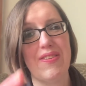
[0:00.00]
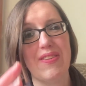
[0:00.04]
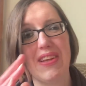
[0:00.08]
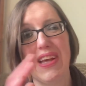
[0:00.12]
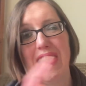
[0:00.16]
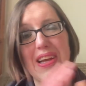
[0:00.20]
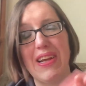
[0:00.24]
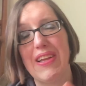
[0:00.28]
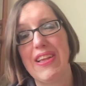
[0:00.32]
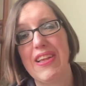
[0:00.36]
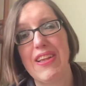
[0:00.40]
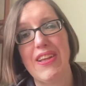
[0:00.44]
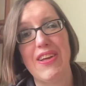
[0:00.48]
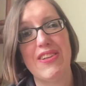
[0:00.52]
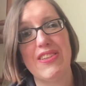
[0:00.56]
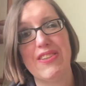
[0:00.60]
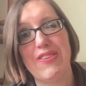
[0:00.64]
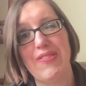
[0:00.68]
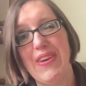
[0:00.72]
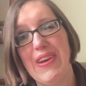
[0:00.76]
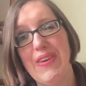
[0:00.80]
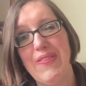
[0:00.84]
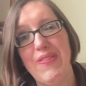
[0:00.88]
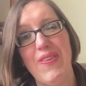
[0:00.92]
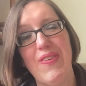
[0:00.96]
like loads of
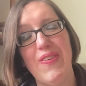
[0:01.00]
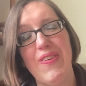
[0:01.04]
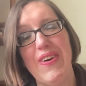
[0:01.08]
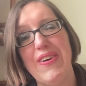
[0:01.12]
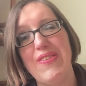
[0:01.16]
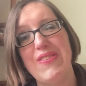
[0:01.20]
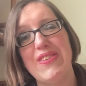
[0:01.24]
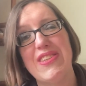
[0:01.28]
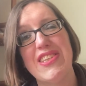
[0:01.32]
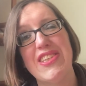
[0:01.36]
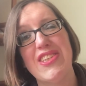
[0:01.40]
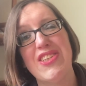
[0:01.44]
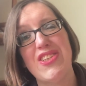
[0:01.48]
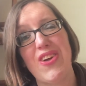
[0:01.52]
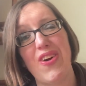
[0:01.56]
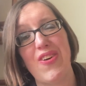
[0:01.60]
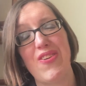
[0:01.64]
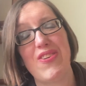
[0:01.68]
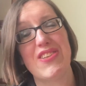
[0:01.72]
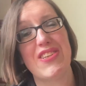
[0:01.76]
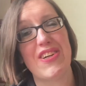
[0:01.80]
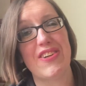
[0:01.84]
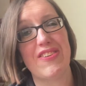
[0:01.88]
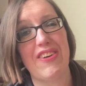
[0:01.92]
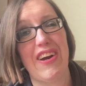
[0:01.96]
people. I was so,
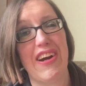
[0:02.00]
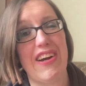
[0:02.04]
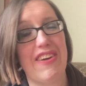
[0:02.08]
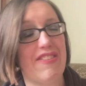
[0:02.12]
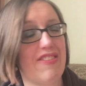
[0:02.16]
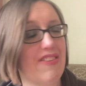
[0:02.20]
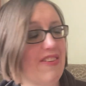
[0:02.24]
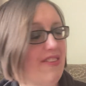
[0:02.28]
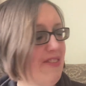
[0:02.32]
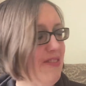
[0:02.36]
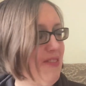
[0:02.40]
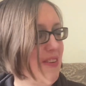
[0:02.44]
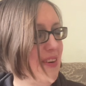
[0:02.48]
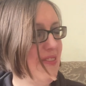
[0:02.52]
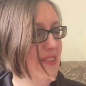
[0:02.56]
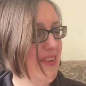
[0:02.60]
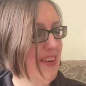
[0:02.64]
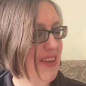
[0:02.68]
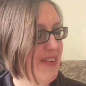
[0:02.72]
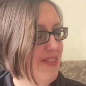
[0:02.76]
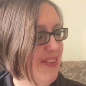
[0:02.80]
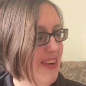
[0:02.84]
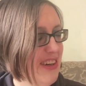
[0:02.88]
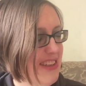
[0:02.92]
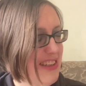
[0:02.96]
so grateful for my book
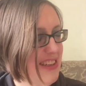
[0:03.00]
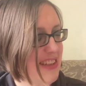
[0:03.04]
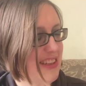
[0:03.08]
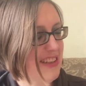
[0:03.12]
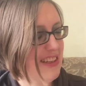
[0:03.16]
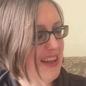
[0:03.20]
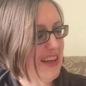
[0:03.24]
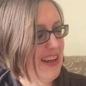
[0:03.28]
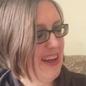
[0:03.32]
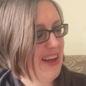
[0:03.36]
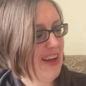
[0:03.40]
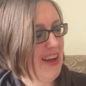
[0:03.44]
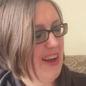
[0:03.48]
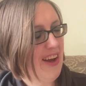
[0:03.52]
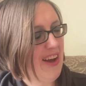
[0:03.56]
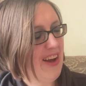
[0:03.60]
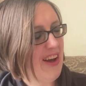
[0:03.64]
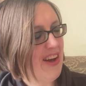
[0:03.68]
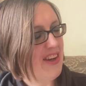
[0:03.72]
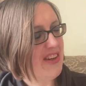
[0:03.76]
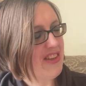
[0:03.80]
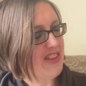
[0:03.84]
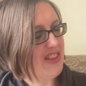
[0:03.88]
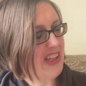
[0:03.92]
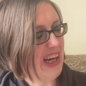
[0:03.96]
presents.
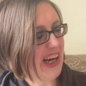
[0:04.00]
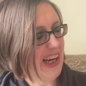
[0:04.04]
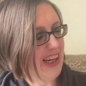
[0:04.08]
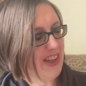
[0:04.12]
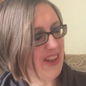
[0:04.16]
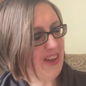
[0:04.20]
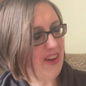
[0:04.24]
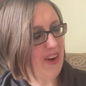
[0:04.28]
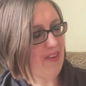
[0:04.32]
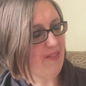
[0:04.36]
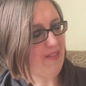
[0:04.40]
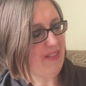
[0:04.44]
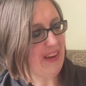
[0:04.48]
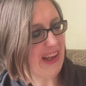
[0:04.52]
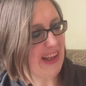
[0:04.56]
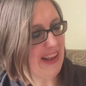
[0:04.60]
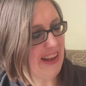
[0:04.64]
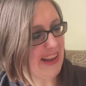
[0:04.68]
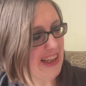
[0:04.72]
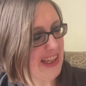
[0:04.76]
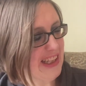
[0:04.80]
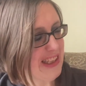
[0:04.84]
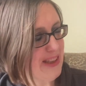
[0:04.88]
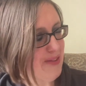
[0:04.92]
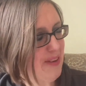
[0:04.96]
Jack got me
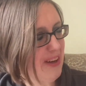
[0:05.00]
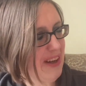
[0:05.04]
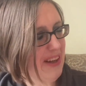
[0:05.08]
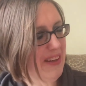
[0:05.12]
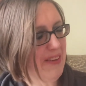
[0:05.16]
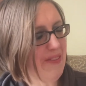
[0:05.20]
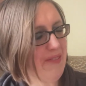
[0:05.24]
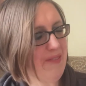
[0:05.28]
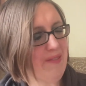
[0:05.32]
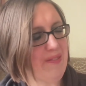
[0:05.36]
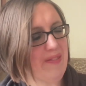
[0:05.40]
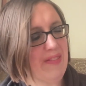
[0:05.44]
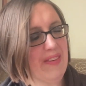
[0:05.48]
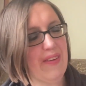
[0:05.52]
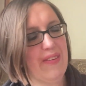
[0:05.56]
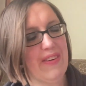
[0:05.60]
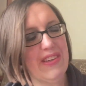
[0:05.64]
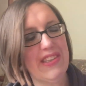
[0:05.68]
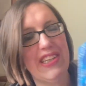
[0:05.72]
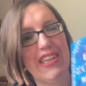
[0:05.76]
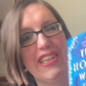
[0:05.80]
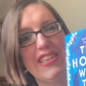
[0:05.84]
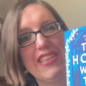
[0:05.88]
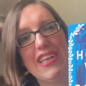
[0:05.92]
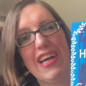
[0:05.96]
this one,
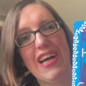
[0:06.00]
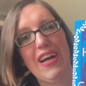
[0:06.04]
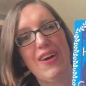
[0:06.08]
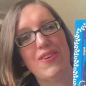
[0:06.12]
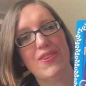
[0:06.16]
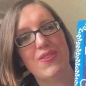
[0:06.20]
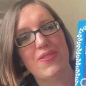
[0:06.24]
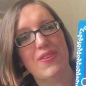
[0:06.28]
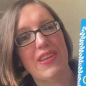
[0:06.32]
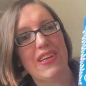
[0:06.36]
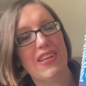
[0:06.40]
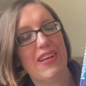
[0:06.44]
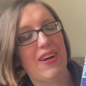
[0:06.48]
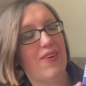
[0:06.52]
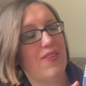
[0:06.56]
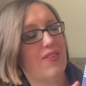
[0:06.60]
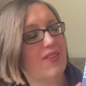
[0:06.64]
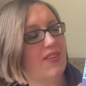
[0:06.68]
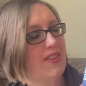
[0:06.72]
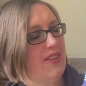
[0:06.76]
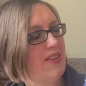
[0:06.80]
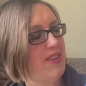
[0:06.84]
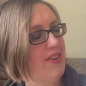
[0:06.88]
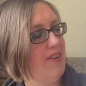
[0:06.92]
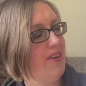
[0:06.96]
which is The House of the
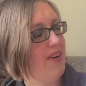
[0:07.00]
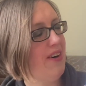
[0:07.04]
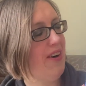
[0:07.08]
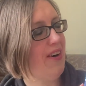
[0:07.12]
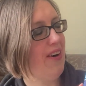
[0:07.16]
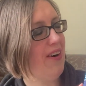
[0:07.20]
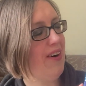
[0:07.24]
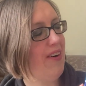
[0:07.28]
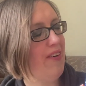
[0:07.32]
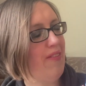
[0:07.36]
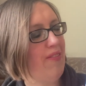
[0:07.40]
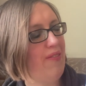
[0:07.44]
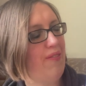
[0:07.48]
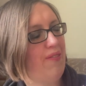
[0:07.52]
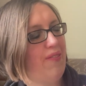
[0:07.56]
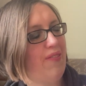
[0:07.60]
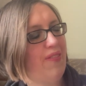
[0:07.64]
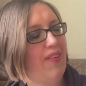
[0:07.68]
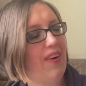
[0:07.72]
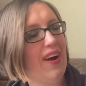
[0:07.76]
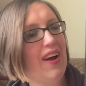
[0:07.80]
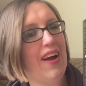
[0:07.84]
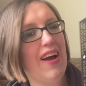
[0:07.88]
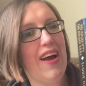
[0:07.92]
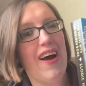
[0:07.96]
Golden Door.
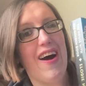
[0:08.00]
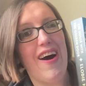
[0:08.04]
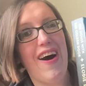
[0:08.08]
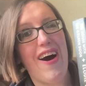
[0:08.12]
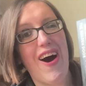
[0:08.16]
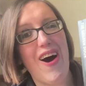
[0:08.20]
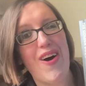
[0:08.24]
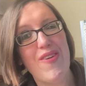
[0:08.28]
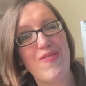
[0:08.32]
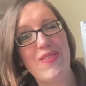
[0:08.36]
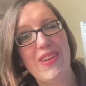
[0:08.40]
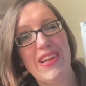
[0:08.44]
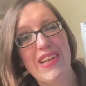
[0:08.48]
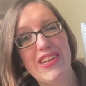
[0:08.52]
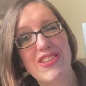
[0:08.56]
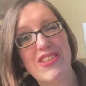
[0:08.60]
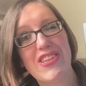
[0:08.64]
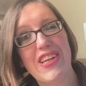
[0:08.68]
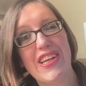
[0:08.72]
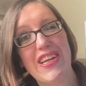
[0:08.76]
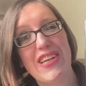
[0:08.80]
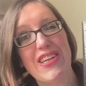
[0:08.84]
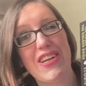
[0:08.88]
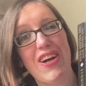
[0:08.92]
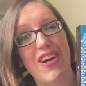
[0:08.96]
I'm
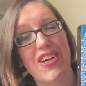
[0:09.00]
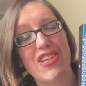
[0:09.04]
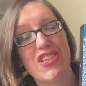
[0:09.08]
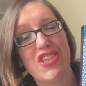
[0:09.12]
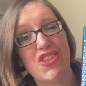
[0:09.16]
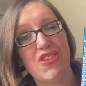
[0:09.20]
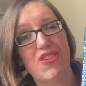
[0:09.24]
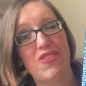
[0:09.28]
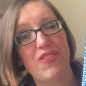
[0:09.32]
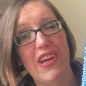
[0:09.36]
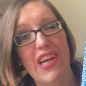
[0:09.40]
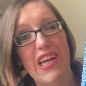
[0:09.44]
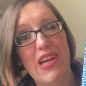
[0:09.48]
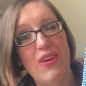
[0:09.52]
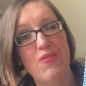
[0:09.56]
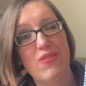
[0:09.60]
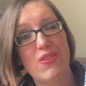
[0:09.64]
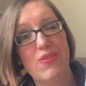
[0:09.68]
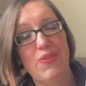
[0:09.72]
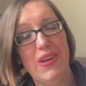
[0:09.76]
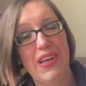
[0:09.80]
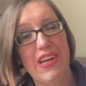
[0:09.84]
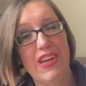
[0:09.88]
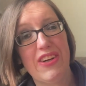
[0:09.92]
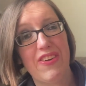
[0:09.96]
literally, I screamed
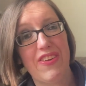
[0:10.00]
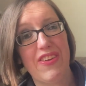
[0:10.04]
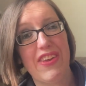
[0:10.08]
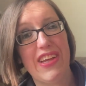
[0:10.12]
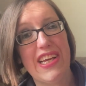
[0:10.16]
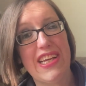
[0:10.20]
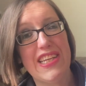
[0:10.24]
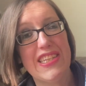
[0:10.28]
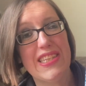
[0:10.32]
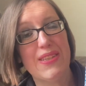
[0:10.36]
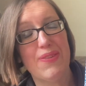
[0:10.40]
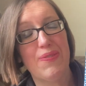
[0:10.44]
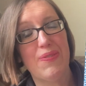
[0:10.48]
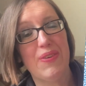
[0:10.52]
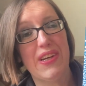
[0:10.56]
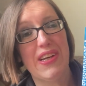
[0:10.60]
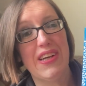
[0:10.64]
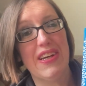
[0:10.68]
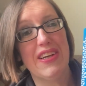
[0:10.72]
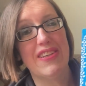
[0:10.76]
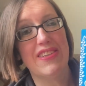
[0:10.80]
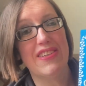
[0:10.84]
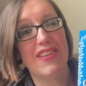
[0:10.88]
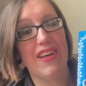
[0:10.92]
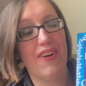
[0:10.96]
when I got this
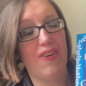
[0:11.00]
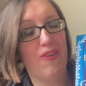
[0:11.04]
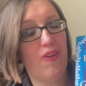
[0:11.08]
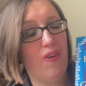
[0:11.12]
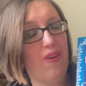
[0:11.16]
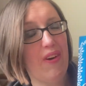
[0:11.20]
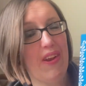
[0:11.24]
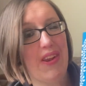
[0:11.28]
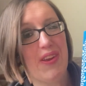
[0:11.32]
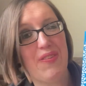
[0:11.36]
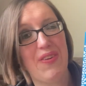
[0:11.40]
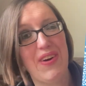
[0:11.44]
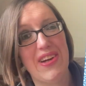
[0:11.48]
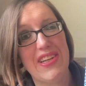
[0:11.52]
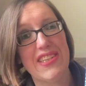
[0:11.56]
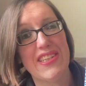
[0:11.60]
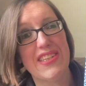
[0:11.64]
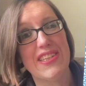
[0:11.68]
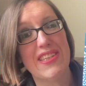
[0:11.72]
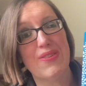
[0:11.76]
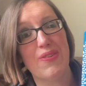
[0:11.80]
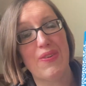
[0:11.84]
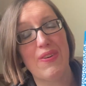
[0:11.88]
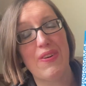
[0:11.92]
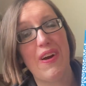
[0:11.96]
because all of the
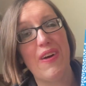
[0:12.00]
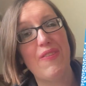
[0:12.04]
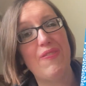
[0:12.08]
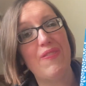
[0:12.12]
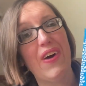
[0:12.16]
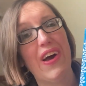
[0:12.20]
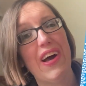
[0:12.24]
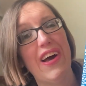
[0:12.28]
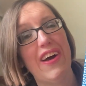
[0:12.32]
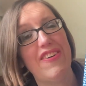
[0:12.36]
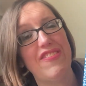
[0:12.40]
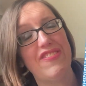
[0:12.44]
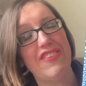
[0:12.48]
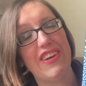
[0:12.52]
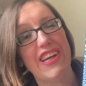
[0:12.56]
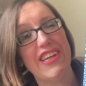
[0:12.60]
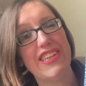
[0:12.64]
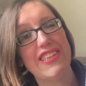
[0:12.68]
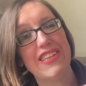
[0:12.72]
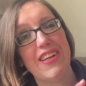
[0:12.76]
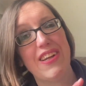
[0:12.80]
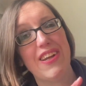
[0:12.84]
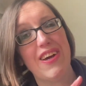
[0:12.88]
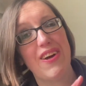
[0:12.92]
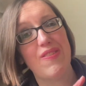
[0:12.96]
presents were perfect
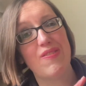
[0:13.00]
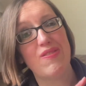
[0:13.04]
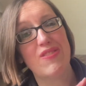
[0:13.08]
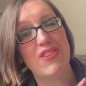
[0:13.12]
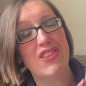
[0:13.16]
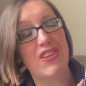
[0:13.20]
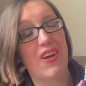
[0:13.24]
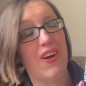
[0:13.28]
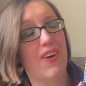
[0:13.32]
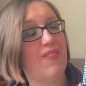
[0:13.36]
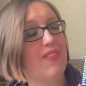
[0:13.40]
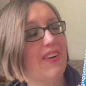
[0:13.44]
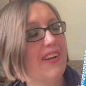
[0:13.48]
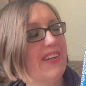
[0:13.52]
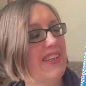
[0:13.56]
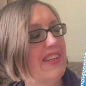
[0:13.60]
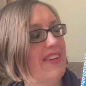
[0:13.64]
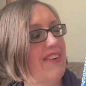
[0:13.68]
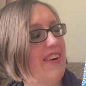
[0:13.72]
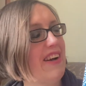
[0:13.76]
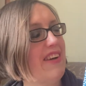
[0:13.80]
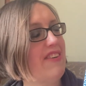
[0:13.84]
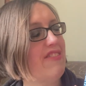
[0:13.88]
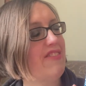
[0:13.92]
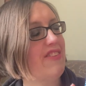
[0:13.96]
and I'm so bloody
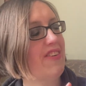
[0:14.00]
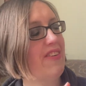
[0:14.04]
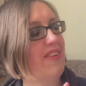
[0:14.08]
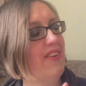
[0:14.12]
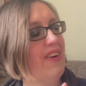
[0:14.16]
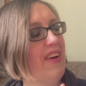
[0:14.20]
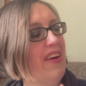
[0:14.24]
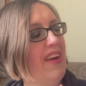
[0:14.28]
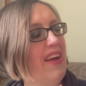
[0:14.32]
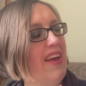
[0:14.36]
grateful.